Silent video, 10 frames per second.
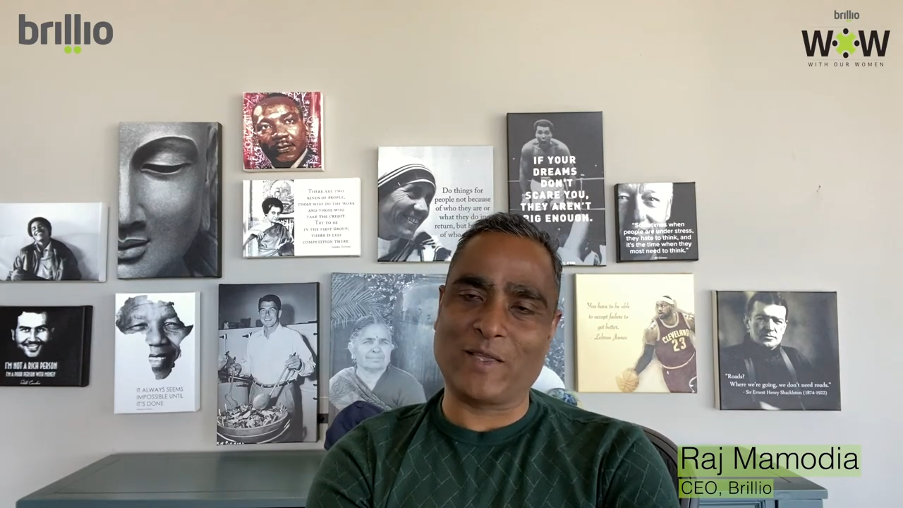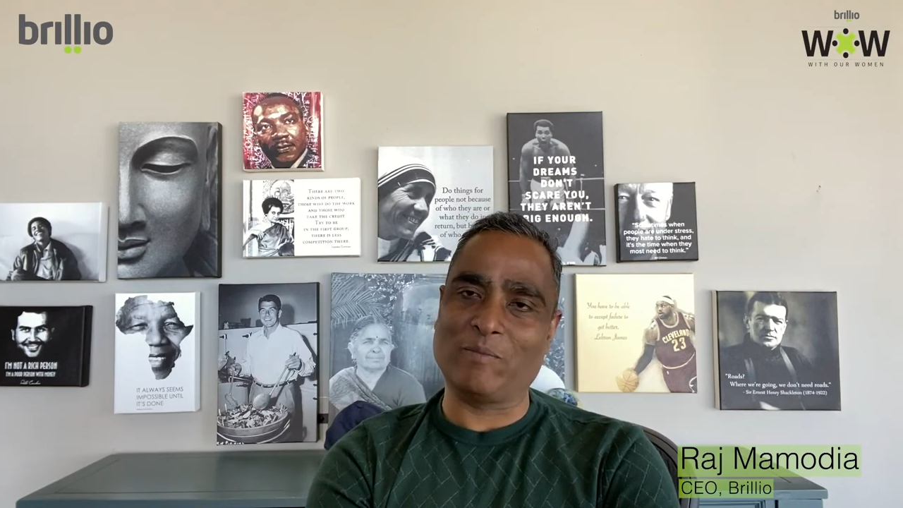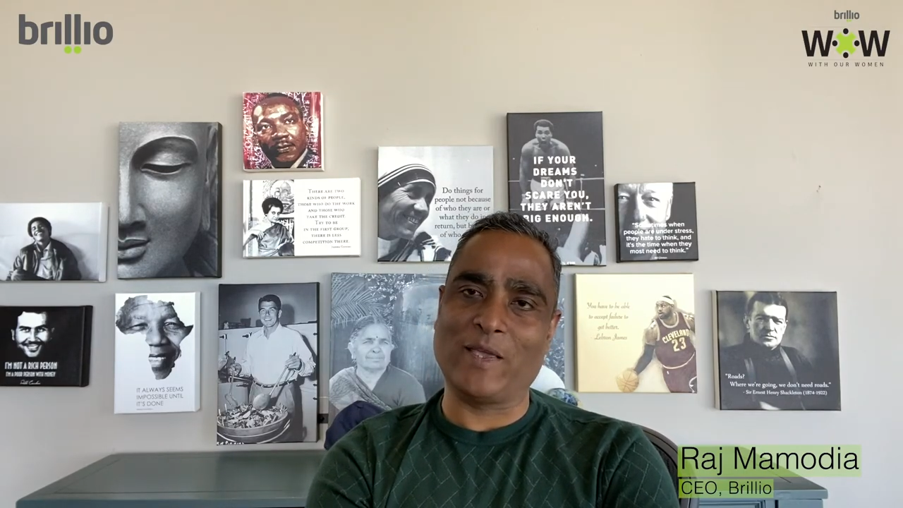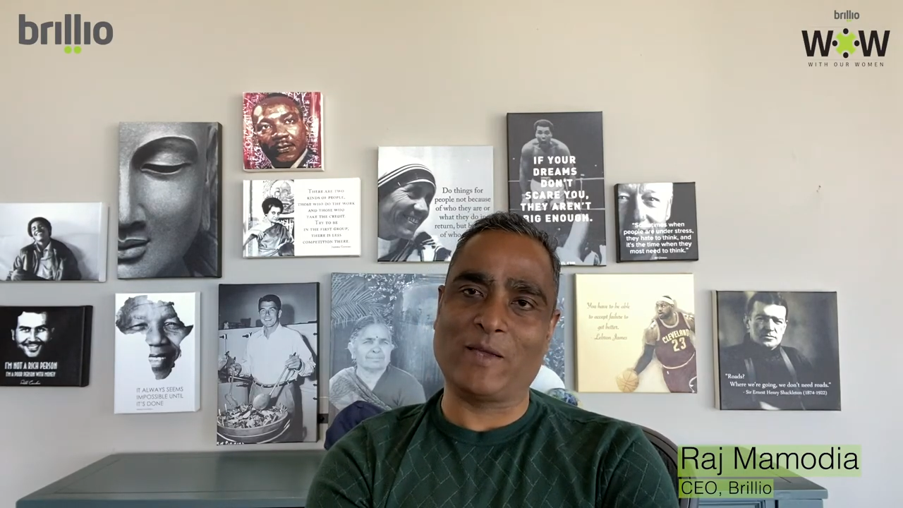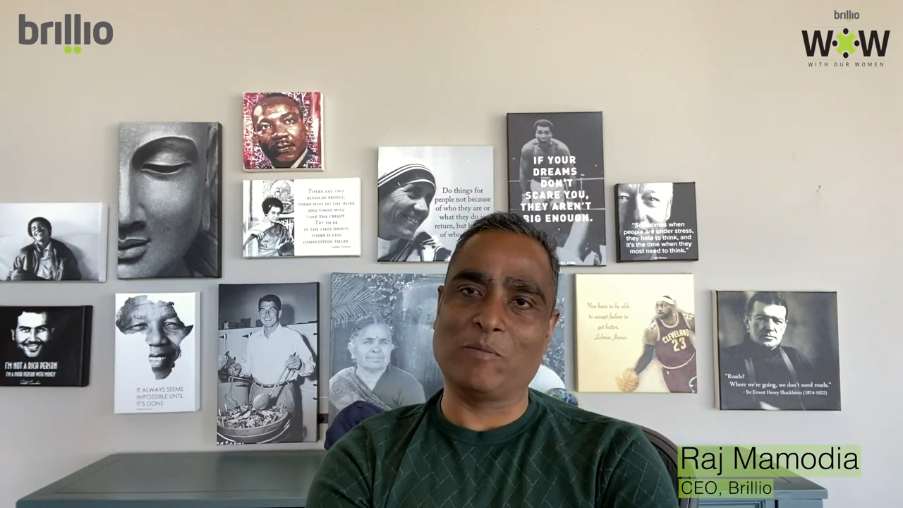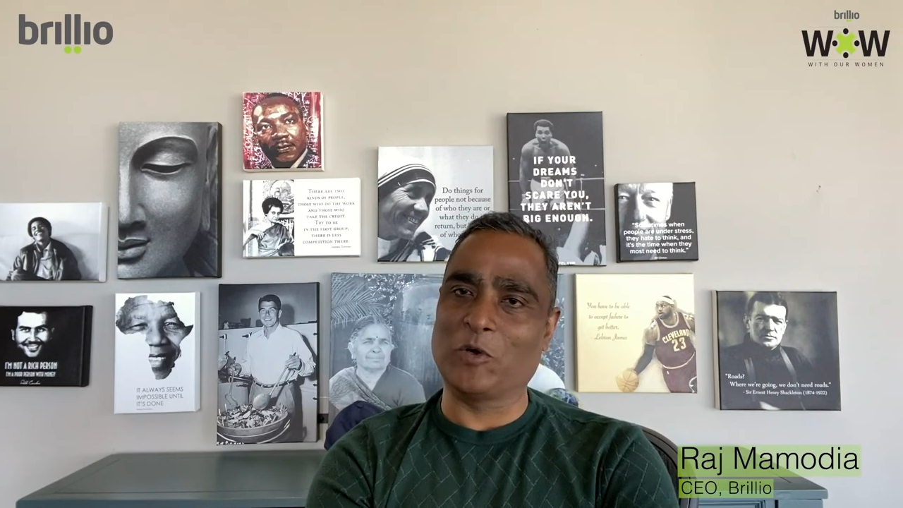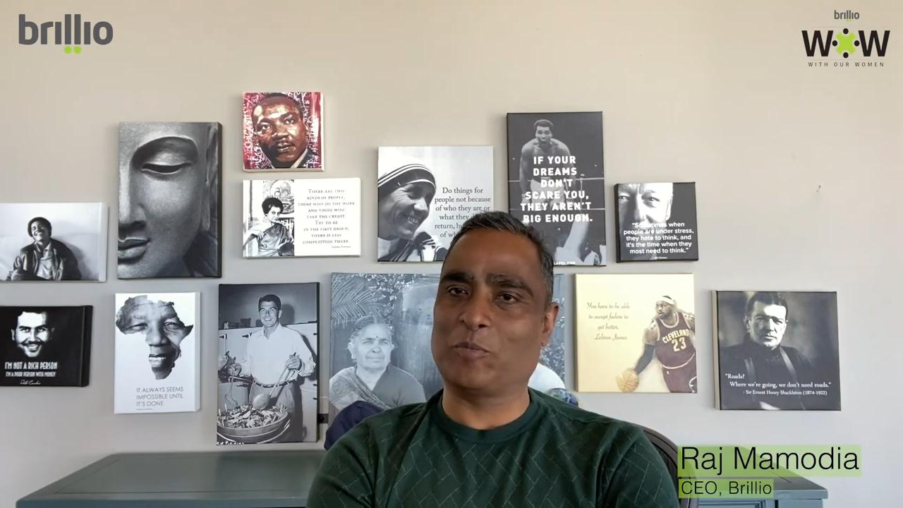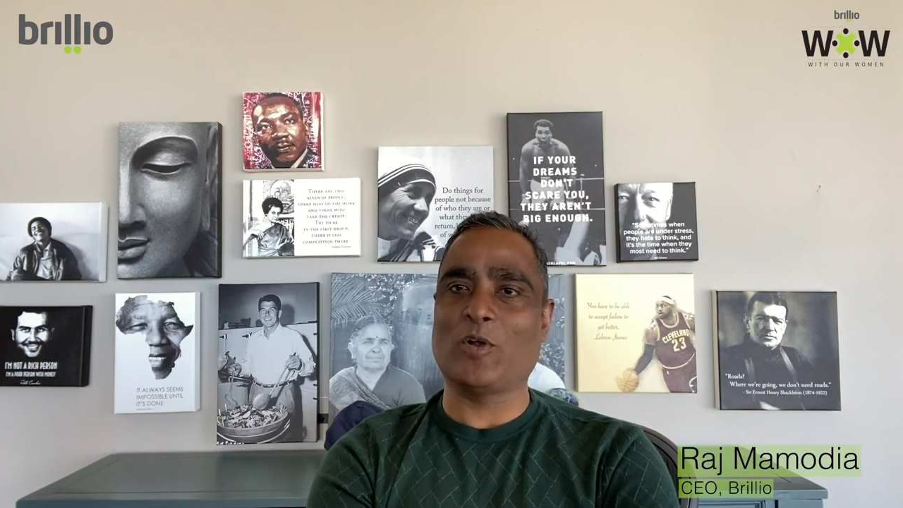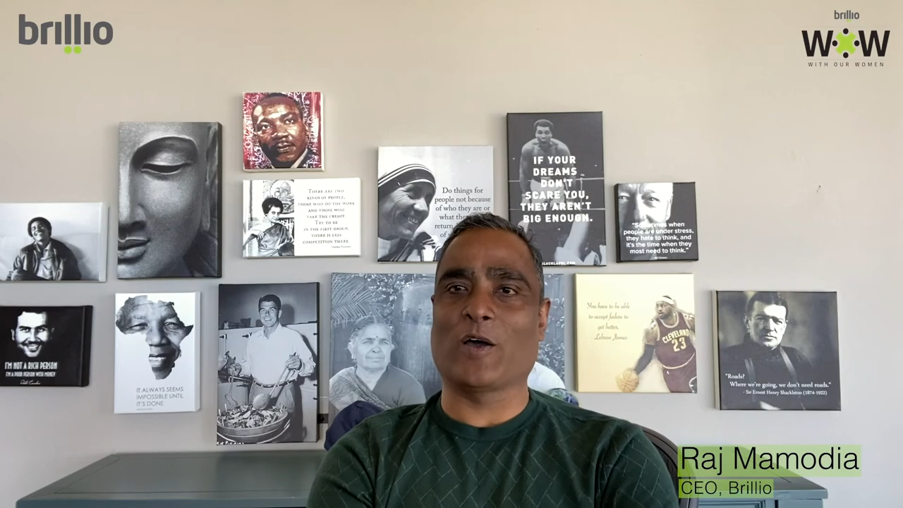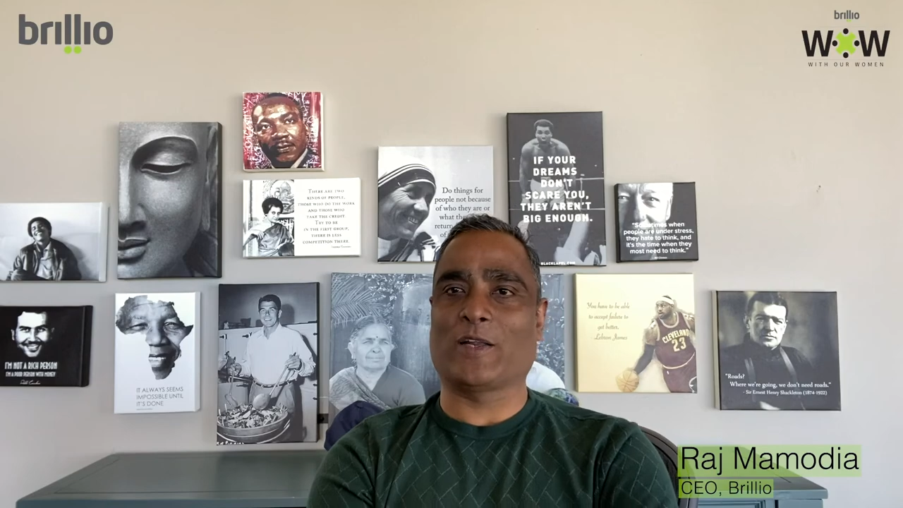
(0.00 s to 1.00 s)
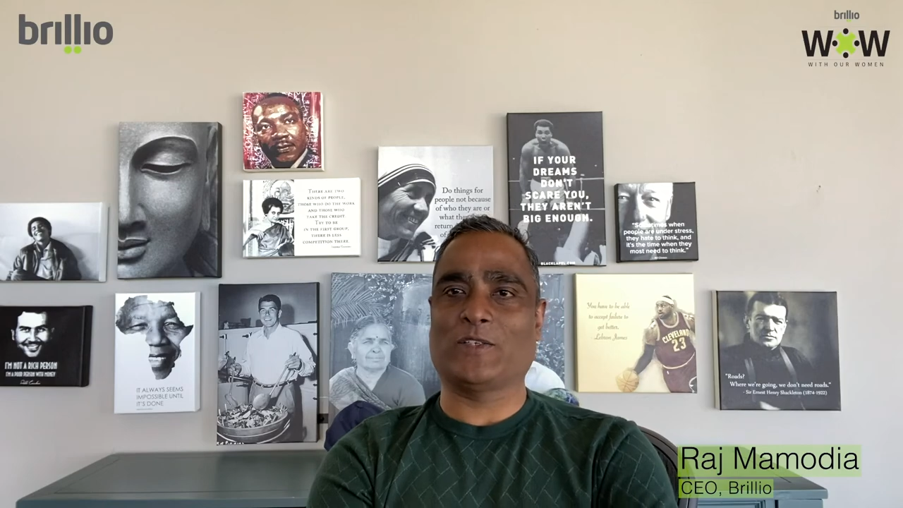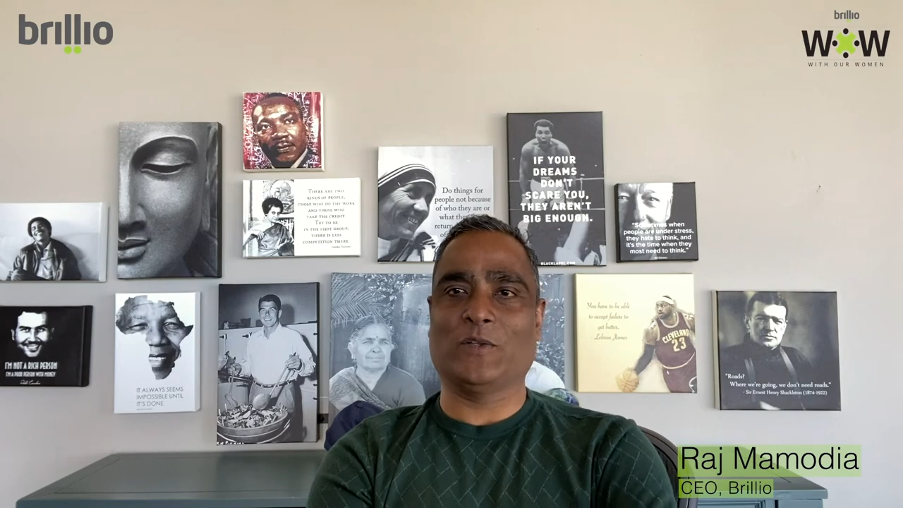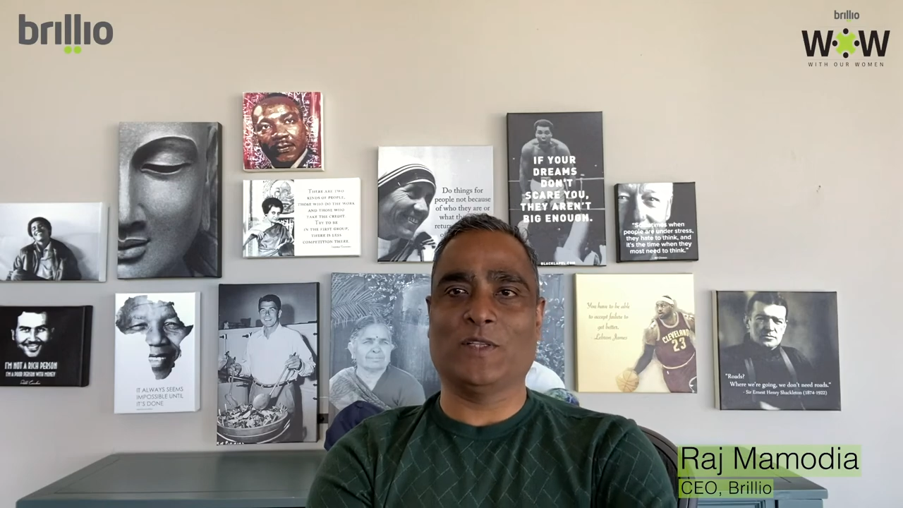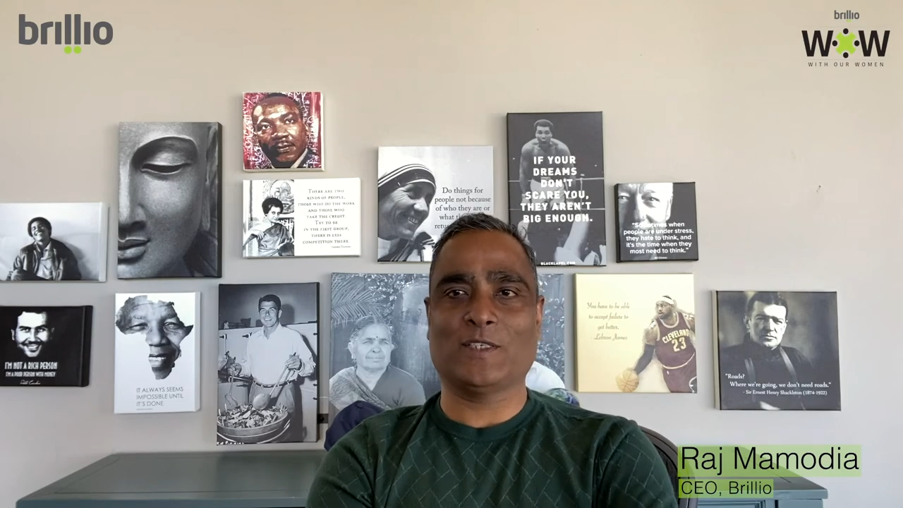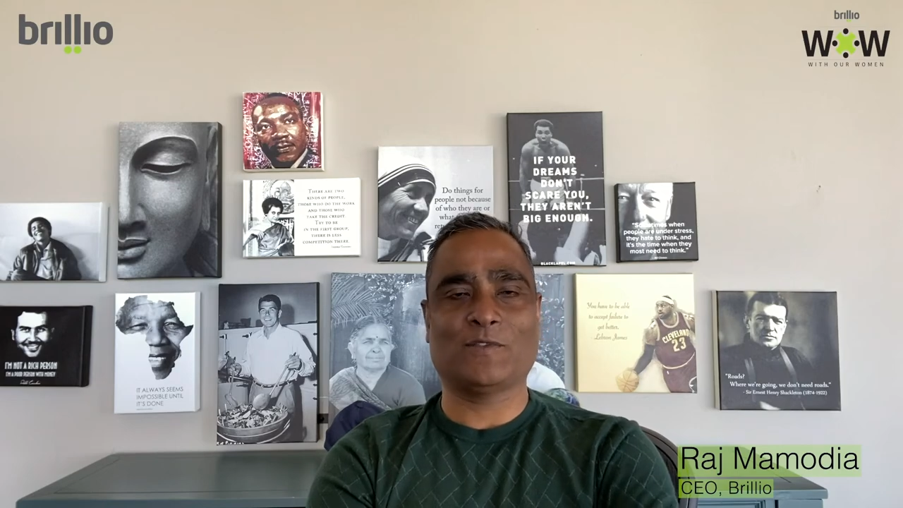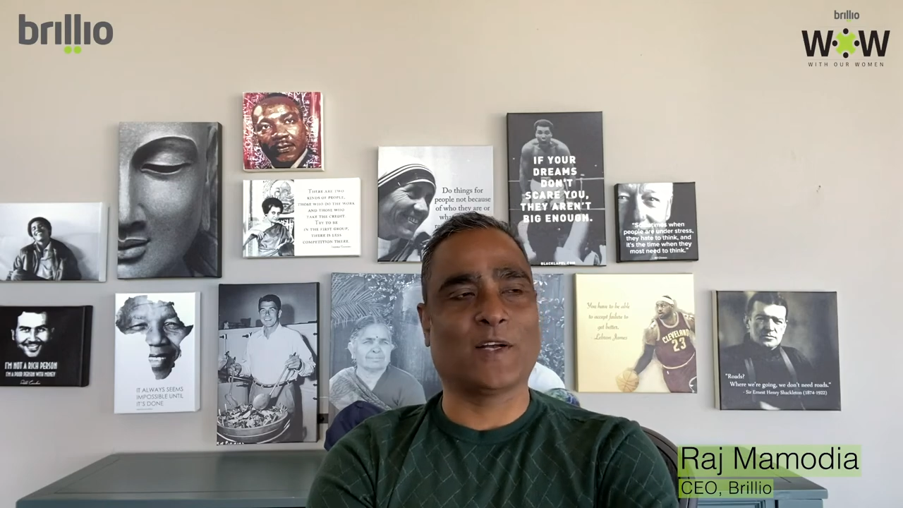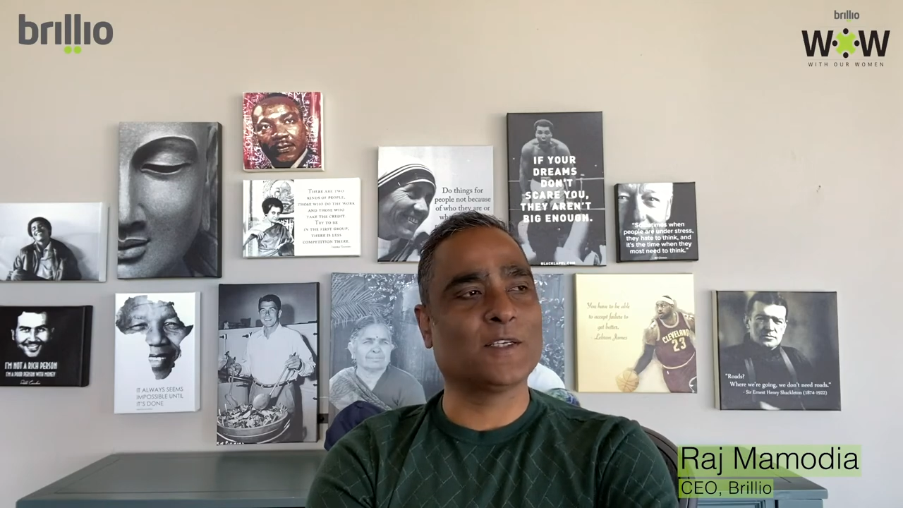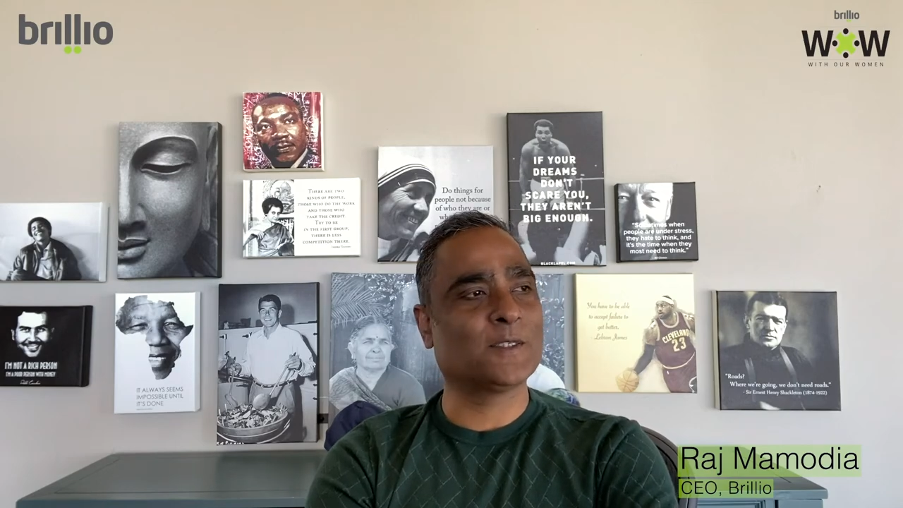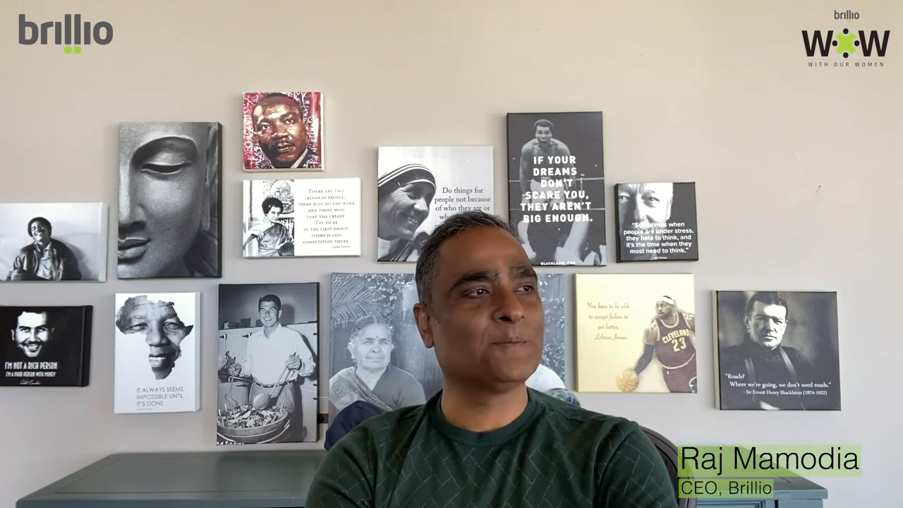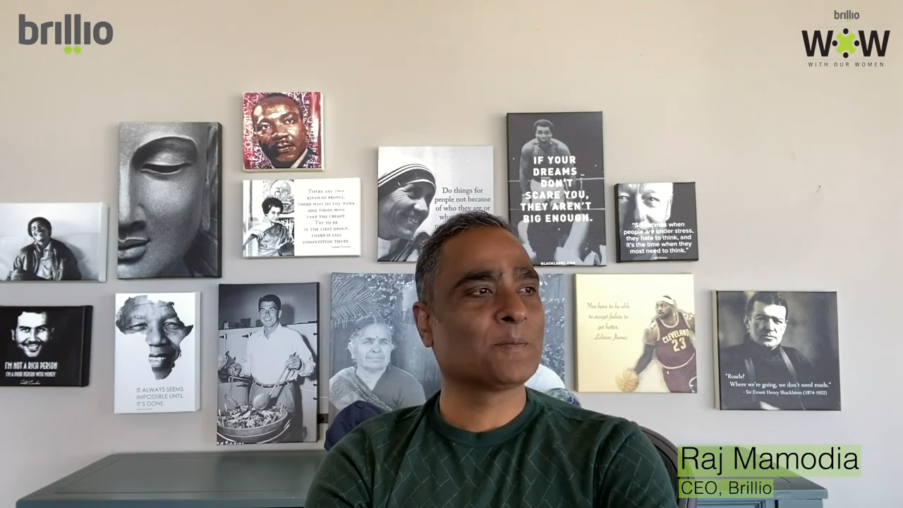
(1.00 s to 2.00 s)
can make more progress on this
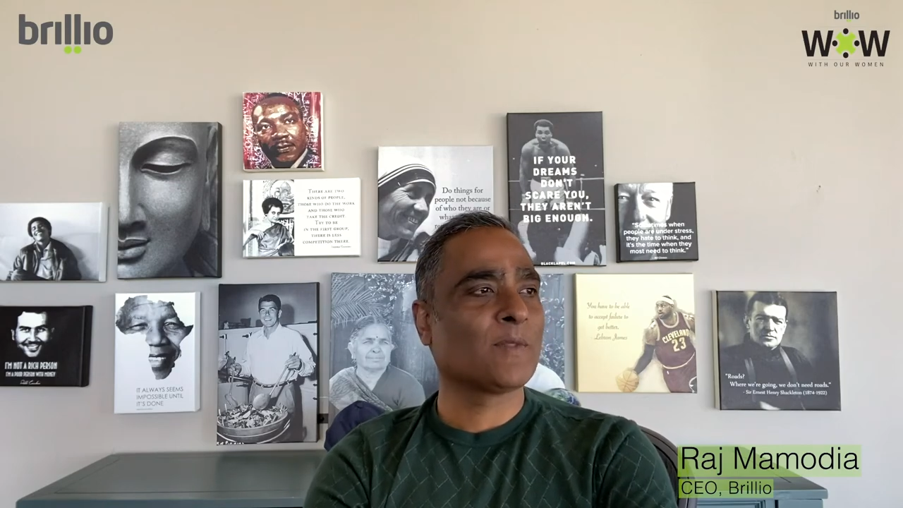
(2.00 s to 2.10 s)
front.